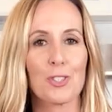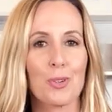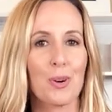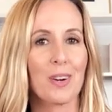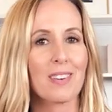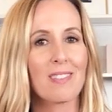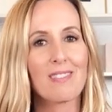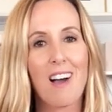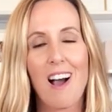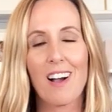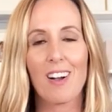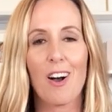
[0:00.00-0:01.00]
short,
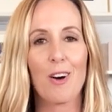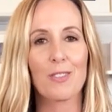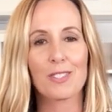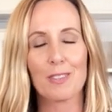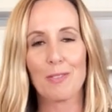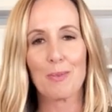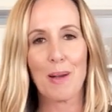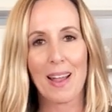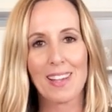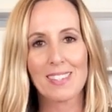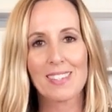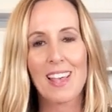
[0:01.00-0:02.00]
long, all the different
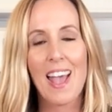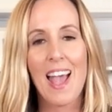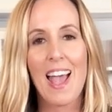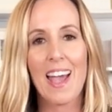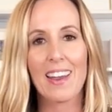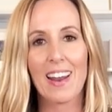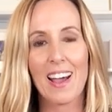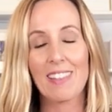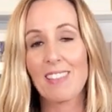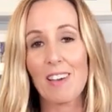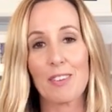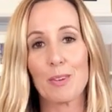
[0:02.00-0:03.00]
ways, and I
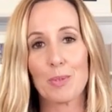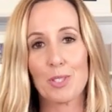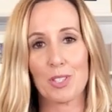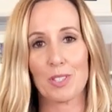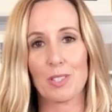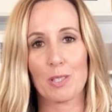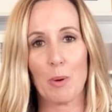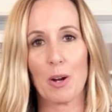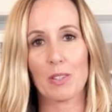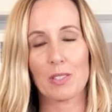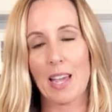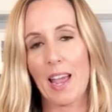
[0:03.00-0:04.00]
love it with just a
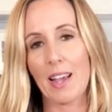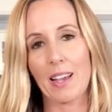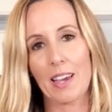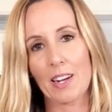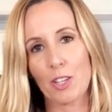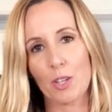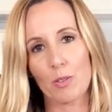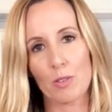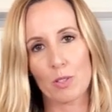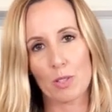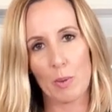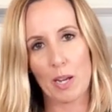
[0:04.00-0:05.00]
sparkle tank and a cute
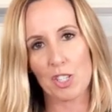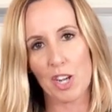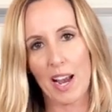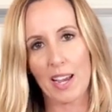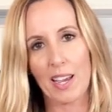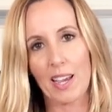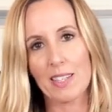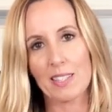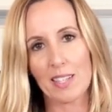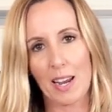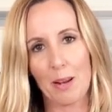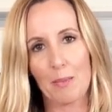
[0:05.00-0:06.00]
little suede jacket and
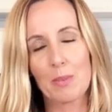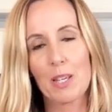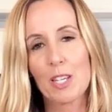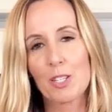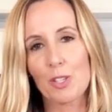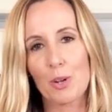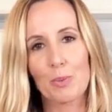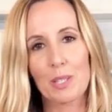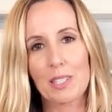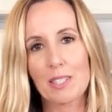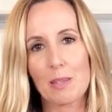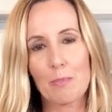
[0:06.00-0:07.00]
denim. So
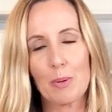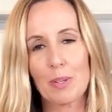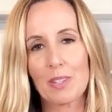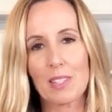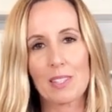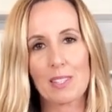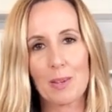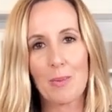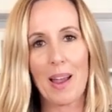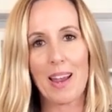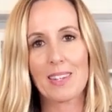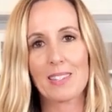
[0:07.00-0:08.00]
really simple, easy
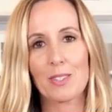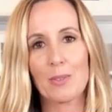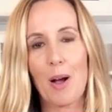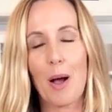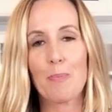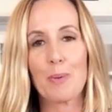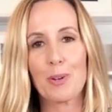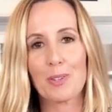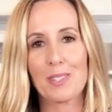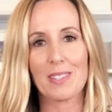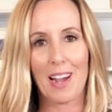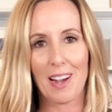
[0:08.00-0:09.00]
way to up your
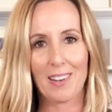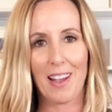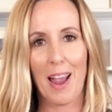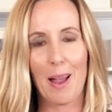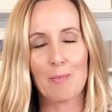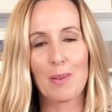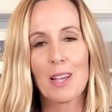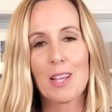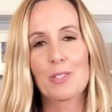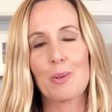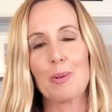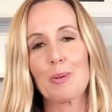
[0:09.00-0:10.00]
style game.
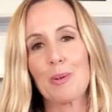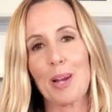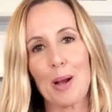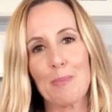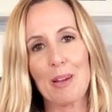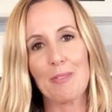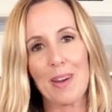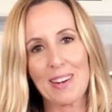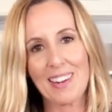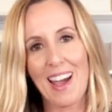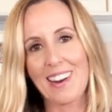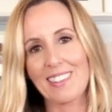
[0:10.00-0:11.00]
So I'm gonna bring out my friend
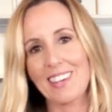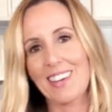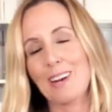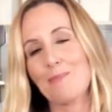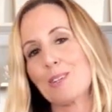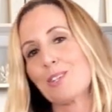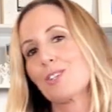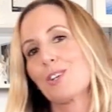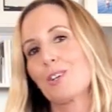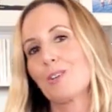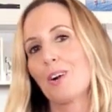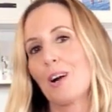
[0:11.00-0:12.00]
Natalie, and I'm gonna show
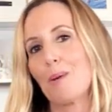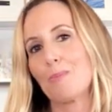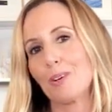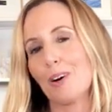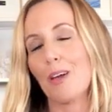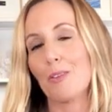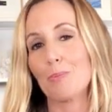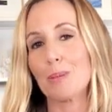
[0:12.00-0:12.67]
you a couple other